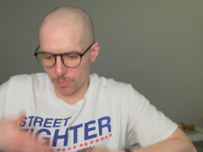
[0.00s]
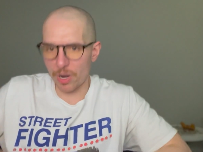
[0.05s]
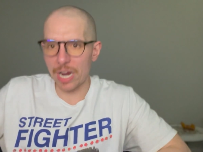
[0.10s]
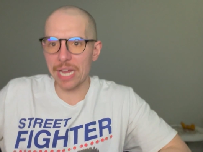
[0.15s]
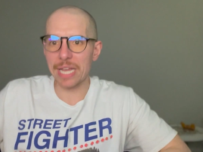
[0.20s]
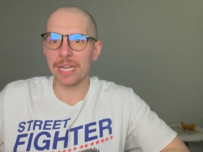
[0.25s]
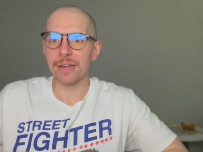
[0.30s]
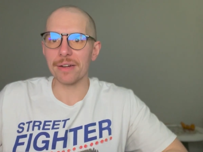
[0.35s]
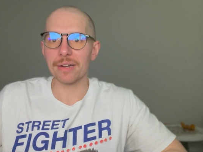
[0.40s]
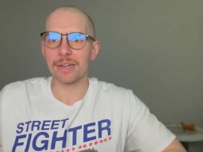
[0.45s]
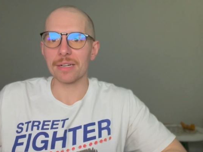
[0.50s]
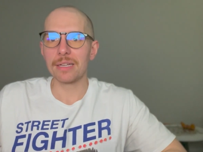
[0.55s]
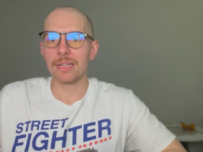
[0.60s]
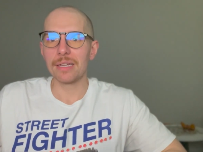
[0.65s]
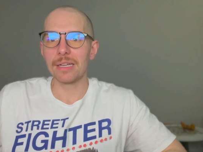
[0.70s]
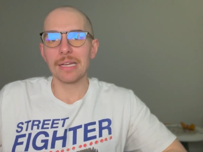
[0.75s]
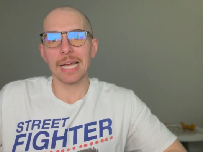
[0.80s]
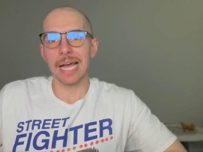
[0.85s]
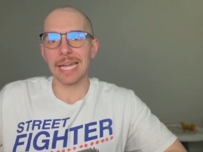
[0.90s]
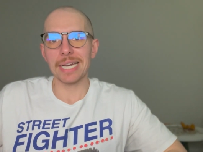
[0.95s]
right here.
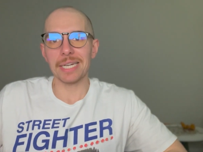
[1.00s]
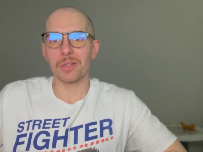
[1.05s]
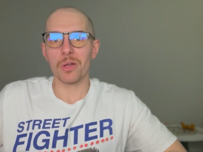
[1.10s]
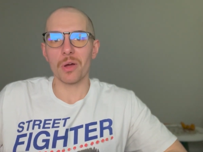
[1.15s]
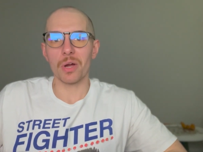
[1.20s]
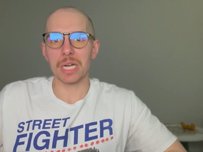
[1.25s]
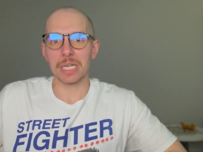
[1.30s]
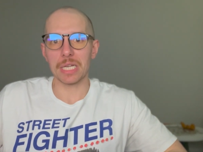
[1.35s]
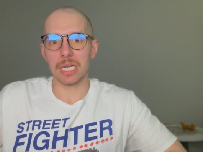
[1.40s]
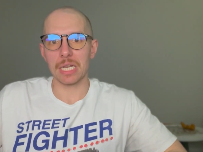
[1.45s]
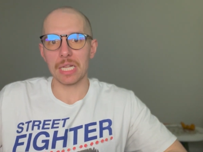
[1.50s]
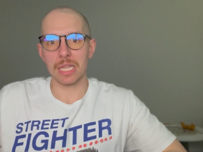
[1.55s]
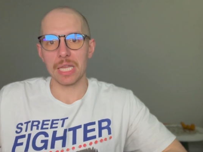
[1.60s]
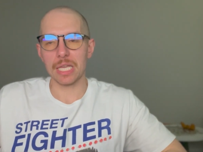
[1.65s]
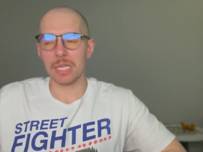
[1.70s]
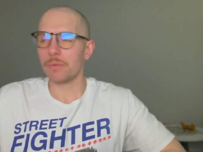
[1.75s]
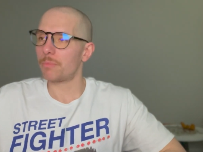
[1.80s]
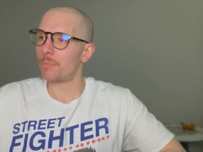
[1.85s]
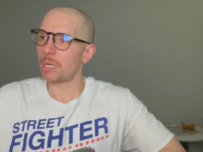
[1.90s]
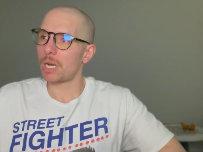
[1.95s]
I didn't log in
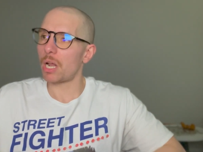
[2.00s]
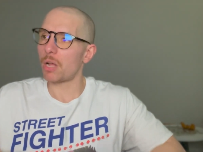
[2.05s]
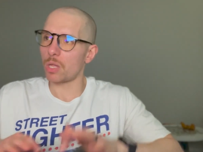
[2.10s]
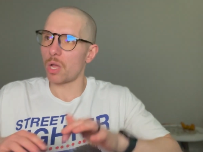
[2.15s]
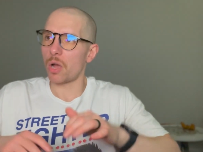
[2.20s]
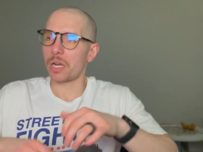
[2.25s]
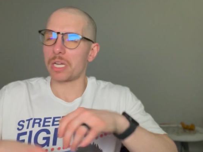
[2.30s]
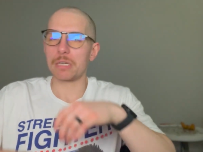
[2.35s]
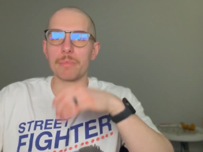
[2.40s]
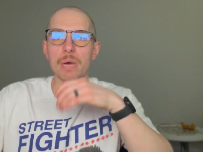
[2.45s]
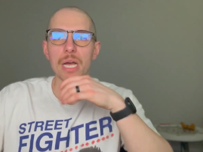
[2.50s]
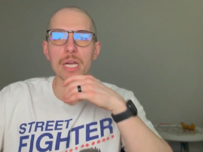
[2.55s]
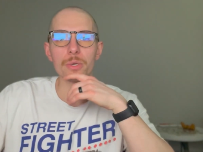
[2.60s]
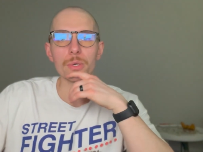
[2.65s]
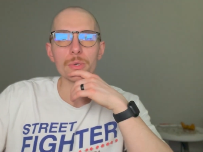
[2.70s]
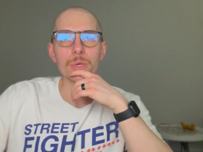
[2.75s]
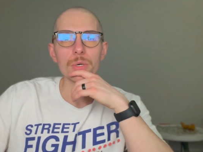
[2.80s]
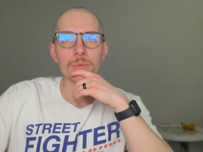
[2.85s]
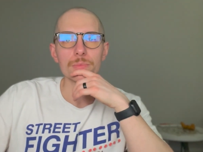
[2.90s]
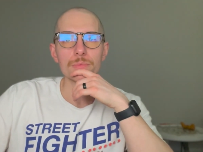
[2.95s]
anything, but I'll log into my
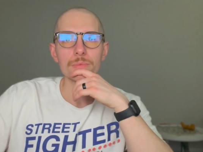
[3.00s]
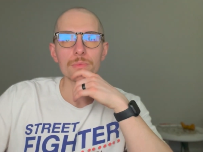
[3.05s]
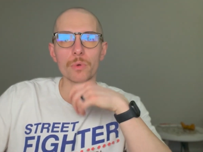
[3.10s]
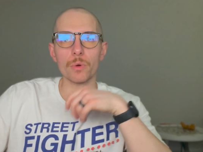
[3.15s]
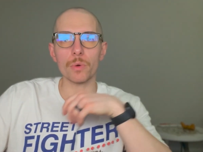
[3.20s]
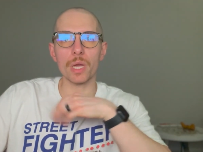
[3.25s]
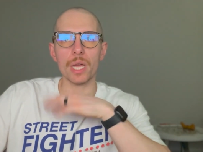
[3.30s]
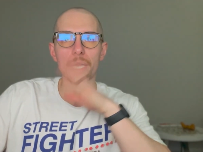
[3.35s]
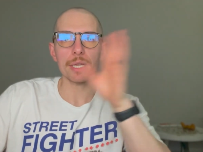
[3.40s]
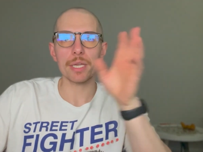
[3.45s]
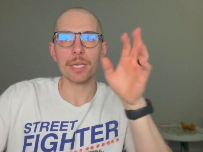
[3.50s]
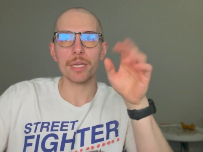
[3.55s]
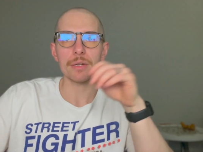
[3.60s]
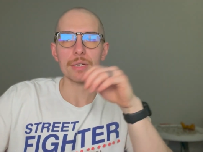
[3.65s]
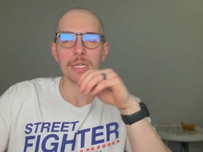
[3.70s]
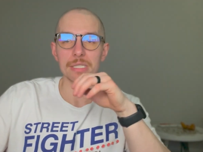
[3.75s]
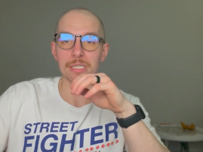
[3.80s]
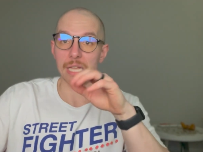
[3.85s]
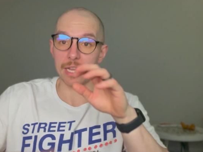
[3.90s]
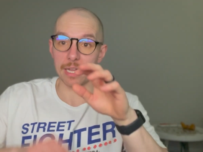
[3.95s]
Google, okay, here.
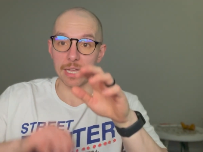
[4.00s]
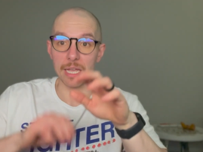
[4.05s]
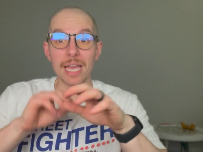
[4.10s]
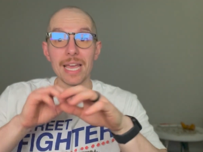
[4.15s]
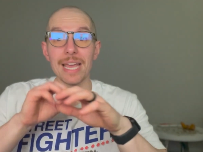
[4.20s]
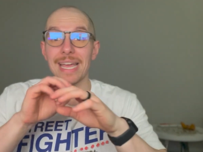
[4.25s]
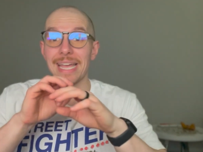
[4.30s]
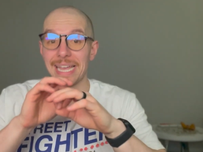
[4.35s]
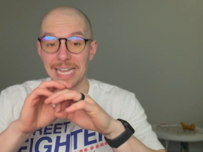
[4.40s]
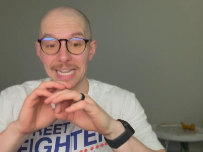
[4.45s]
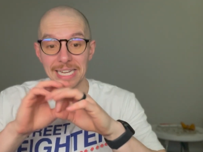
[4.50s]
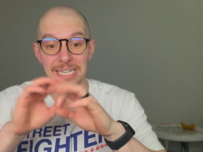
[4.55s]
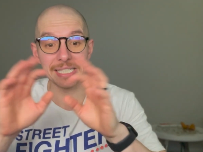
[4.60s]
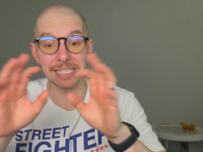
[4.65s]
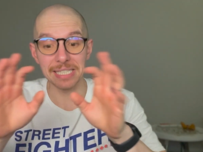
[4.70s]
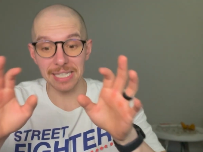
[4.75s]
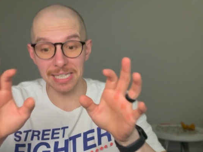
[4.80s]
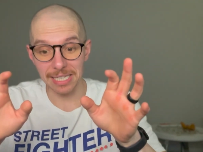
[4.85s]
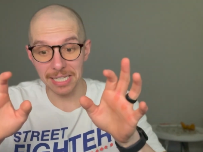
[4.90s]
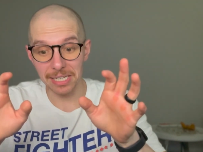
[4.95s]
It's like, it is
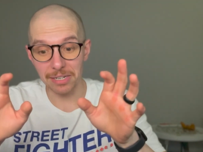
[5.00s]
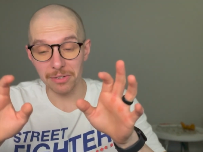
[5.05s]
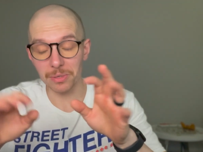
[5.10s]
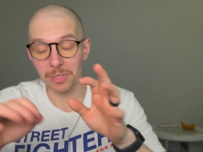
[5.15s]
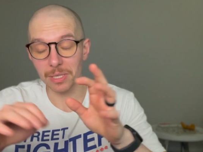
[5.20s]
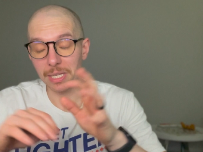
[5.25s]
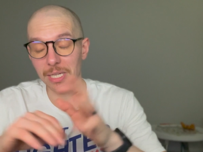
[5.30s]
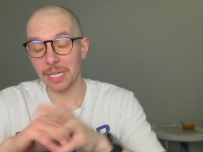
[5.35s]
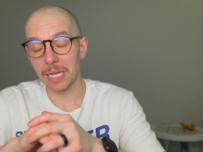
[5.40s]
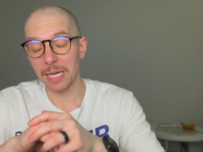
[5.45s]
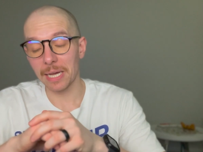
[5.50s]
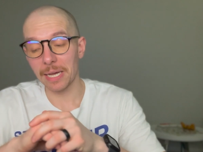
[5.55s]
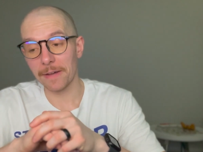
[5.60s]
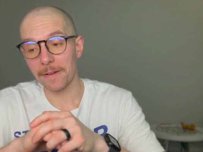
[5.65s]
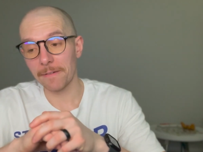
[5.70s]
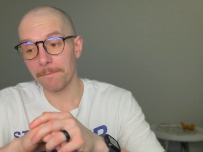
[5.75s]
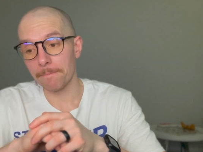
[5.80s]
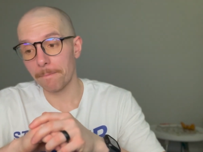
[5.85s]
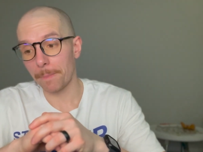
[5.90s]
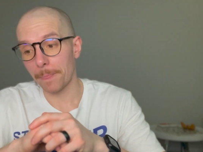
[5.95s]
literally
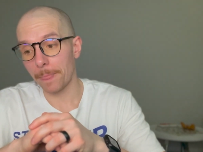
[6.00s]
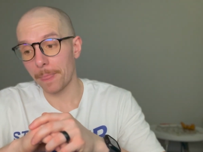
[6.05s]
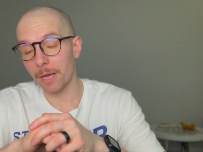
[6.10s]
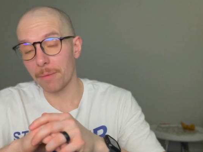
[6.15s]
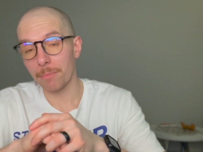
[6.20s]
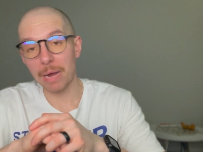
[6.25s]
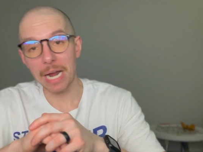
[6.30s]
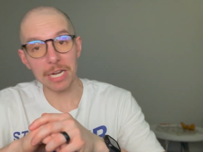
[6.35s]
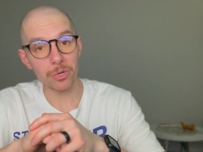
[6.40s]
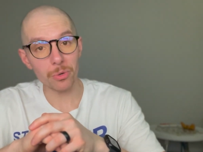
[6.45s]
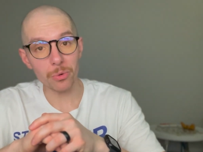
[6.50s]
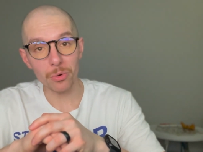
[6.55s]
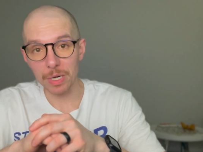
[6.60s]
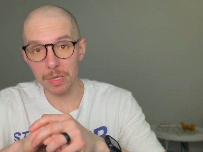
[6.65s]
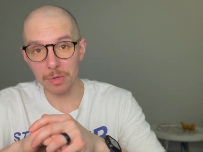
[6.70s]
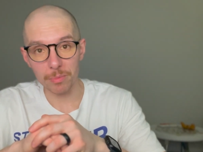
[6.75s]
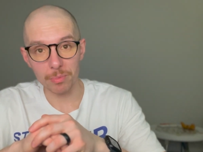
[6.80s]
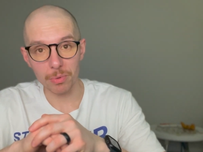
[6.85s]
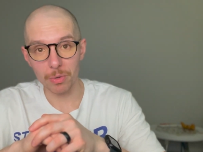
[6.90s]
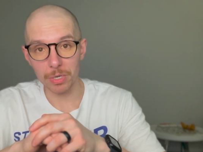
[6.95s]
a minority
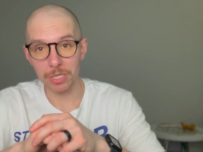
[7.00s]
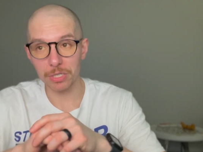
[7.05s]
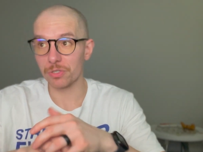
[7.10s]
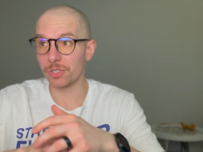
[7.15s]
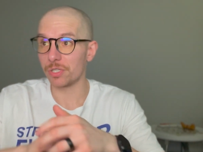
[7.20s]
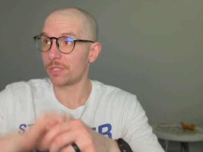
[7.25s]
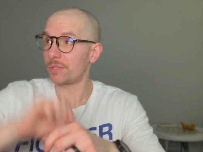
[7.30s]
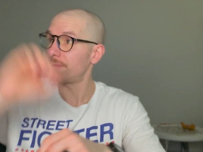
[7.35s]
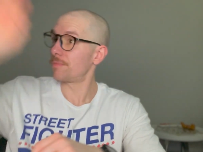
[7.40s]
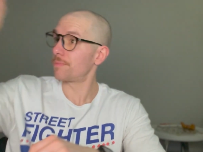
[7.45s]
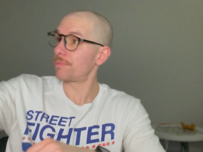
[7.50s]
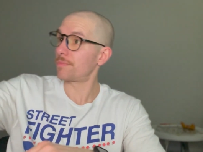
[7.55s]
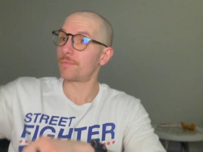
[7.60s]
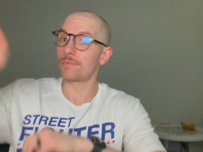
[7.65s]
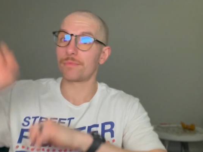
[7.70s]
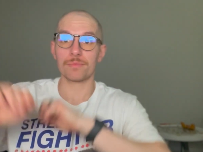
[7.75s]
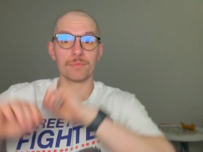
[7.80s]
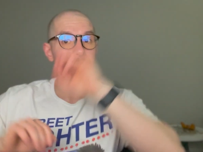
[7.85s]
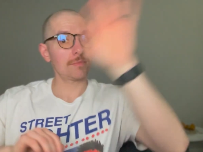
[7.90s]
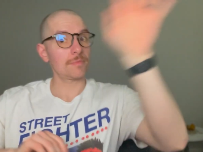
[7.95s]
report. You're just
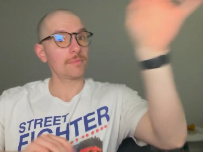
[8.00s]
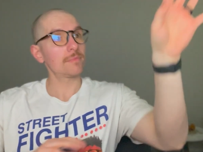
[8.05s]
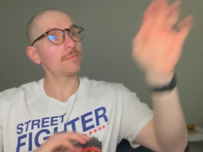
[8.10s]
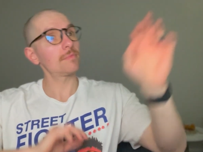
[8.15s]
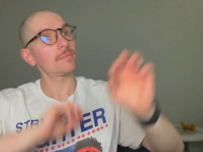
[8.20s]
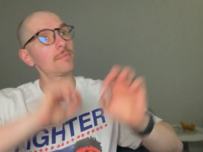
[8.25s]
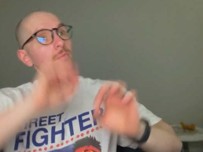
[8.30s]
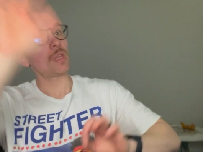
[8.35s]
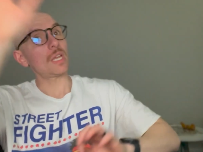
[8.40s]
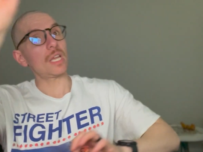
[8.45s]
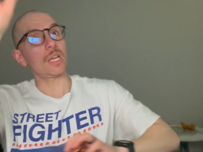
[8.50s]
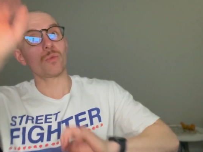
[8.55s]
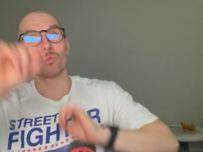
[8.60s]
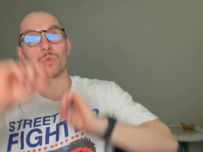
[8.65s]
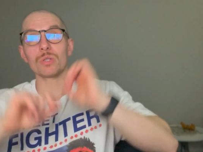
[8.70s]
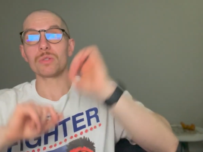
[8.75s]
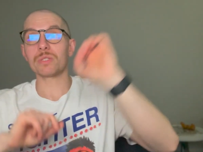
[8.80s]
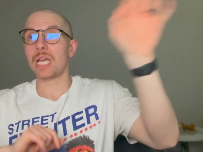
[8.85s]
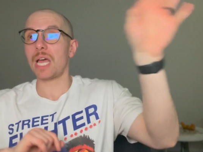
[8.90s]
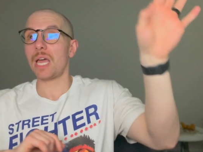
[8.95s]
in
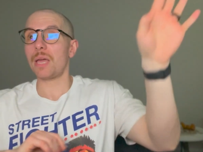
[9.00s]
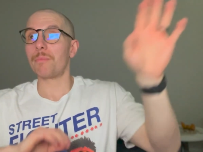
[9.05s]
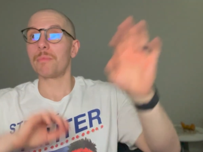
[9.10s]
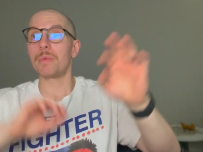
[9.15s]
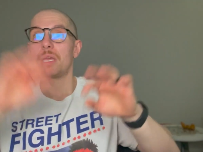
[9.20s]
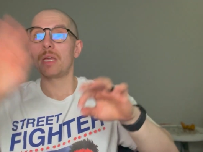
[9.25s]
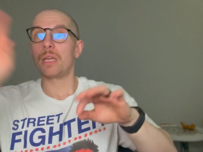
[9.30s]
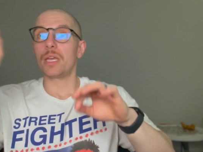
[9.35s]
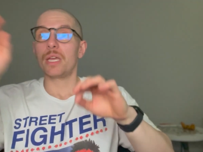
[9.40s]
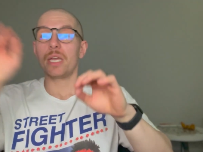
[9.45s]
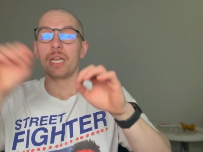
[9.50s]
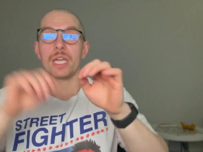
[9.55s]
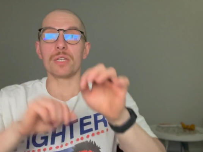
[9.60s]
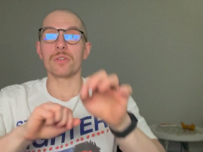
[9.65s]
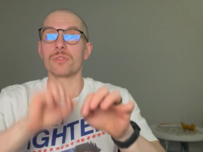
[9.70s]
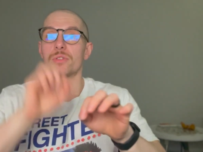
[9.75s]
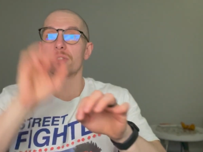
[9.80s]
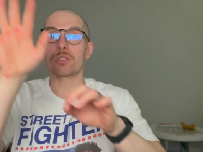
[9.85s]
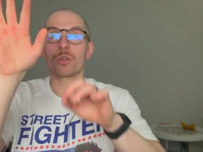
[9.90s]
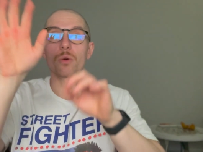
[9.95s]
real time and
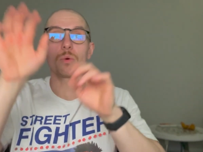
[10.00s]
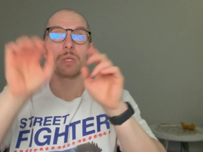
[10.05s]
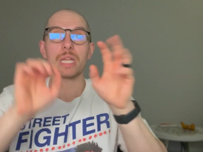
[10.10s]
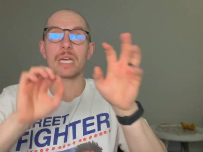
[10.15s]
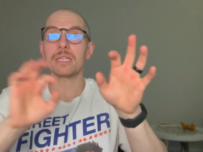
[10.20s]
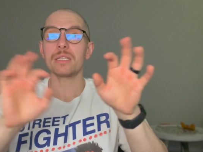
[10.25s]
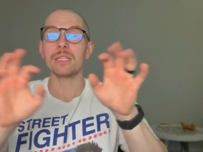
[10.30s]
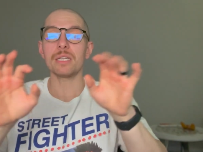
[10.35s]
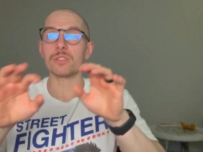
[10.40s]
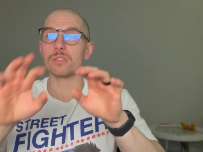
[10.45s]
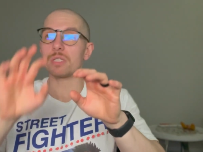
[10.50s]
you're just going like this.